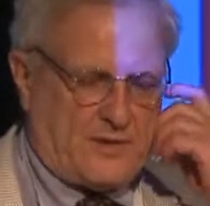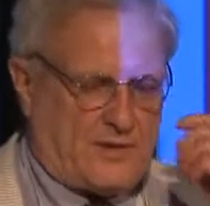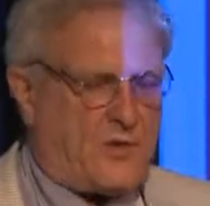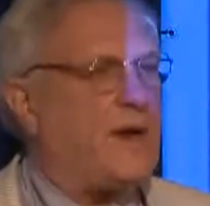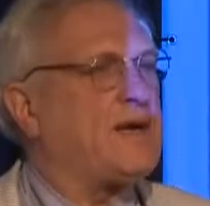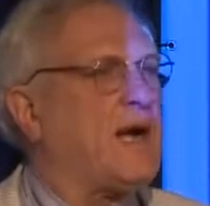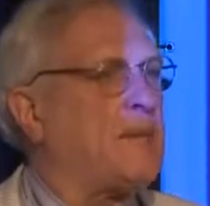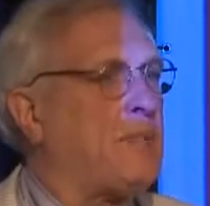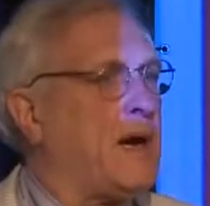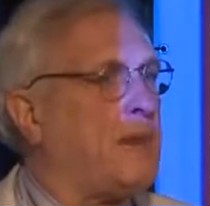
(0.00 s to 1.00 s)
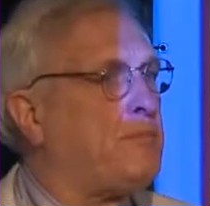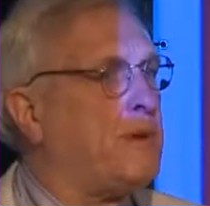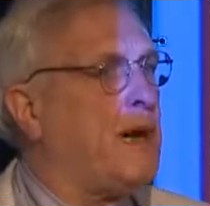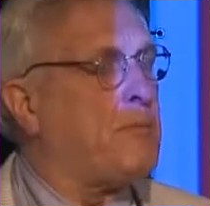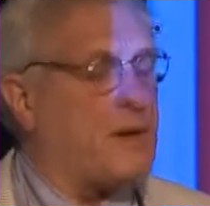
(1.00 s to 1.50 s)
was quite
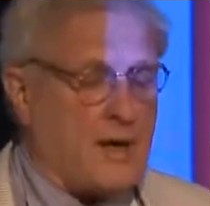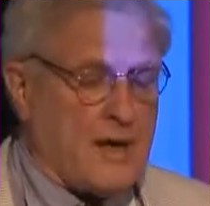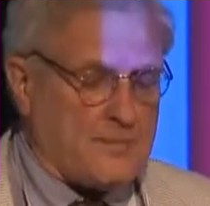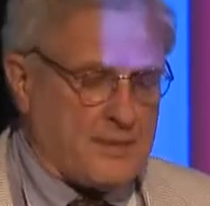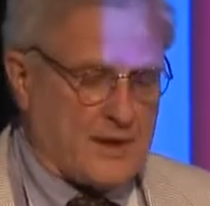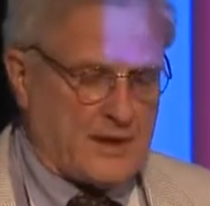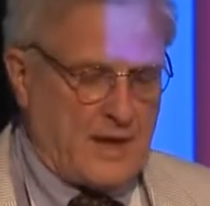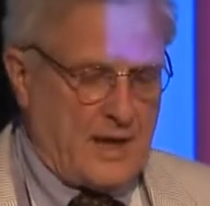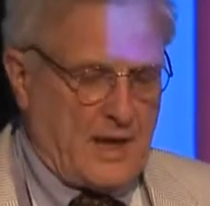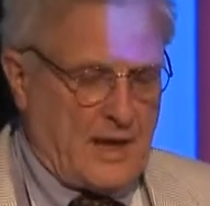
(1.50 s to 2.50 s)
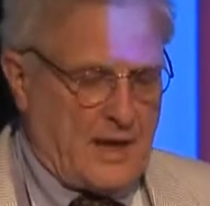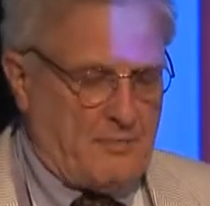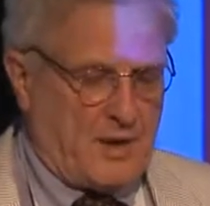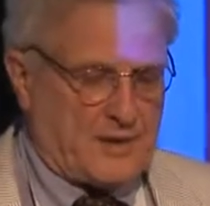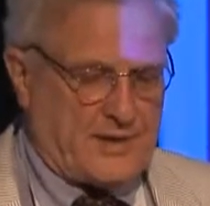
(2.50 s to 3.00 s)
apocalyptic,
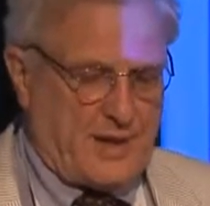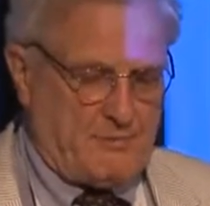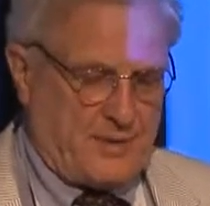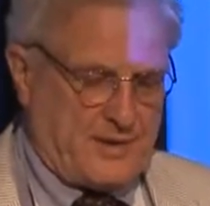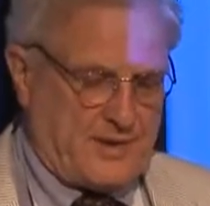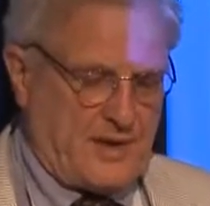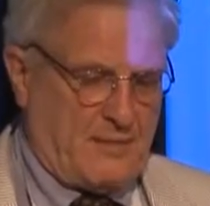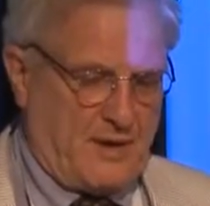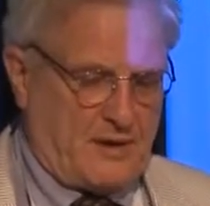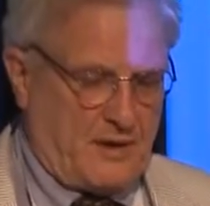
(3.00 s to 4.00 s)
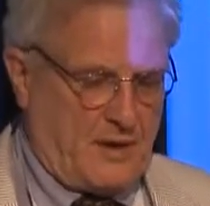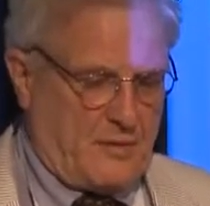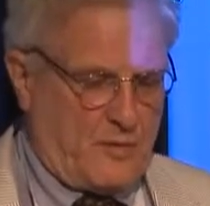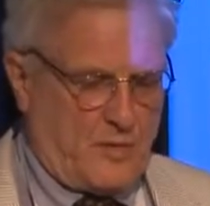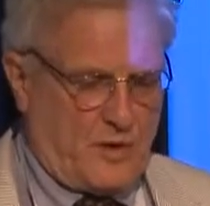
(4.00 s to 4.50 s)
about tempests and about
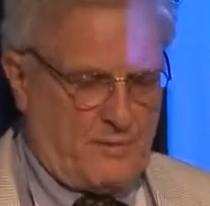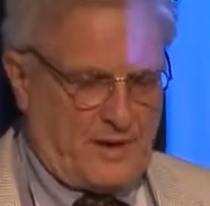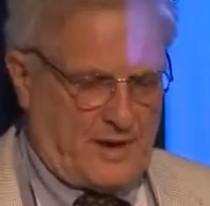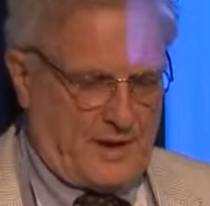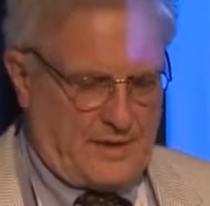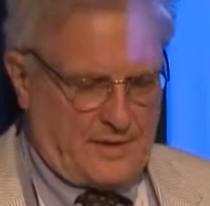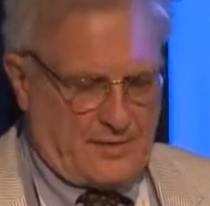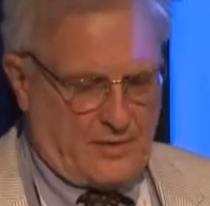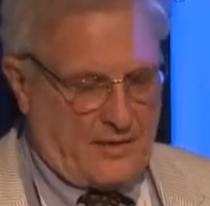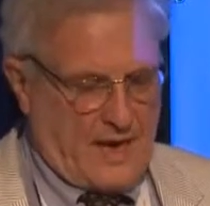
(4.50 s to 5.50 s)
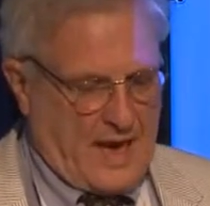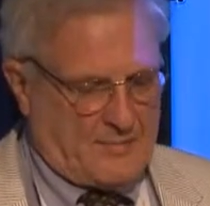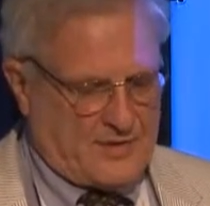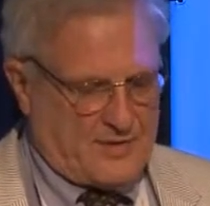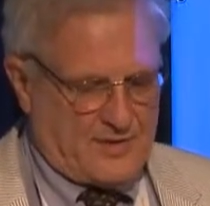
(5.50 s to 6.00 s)
global warming and
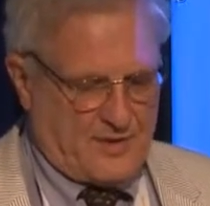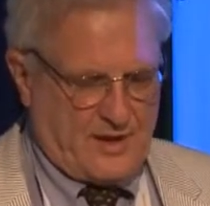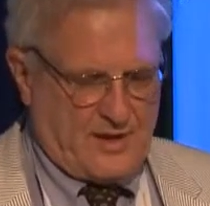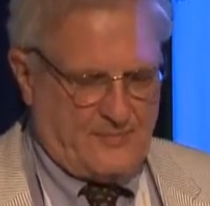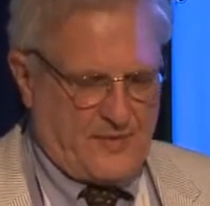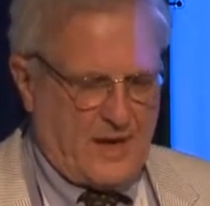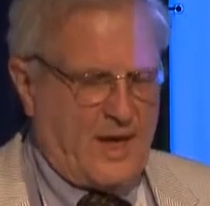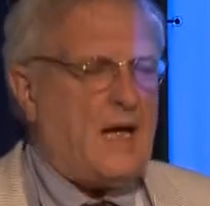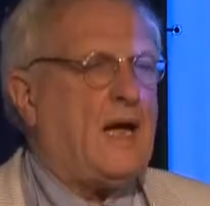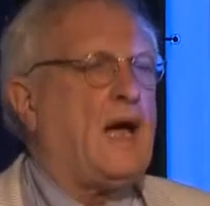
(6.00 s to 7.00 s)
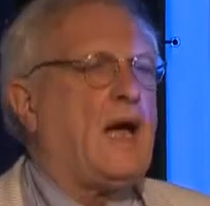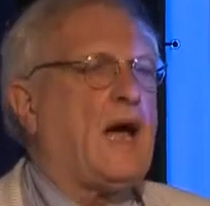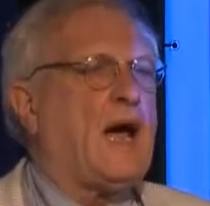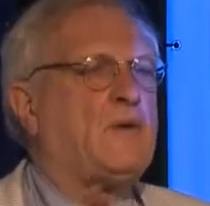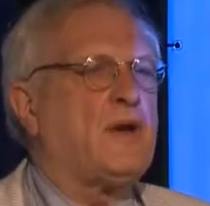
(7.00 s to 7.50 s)
collapse and so on.
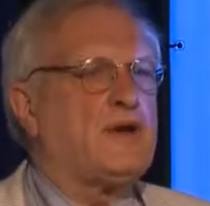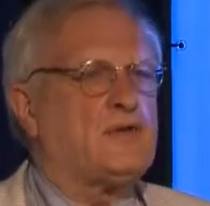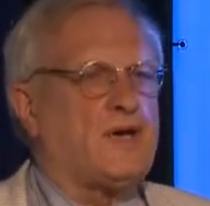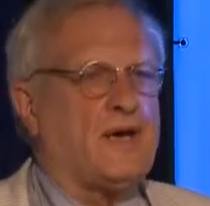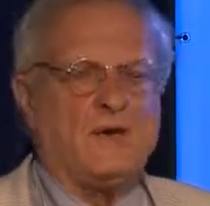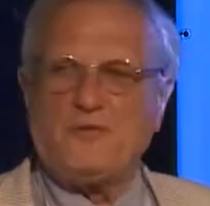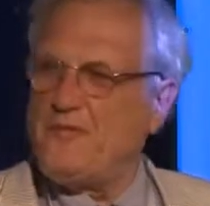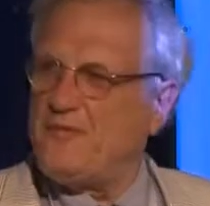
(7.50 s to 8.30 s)
I would like to kind of